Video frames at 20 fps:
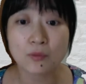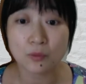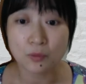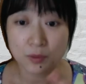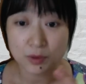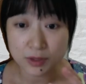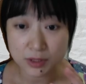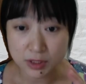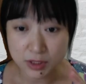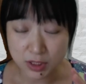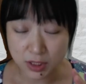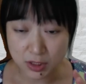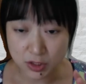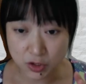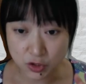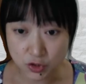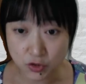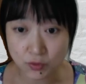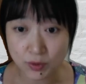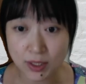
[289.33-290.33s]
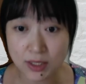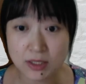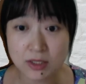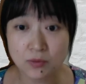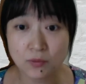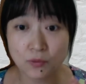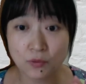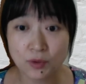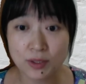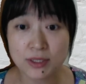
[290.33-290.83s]
Student
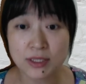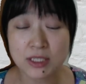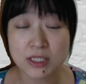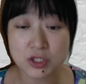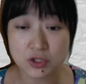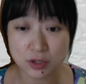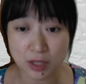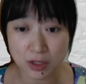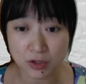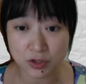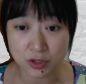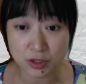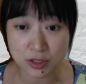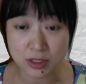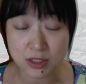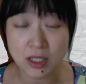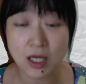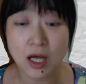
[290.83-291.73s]
with instructions,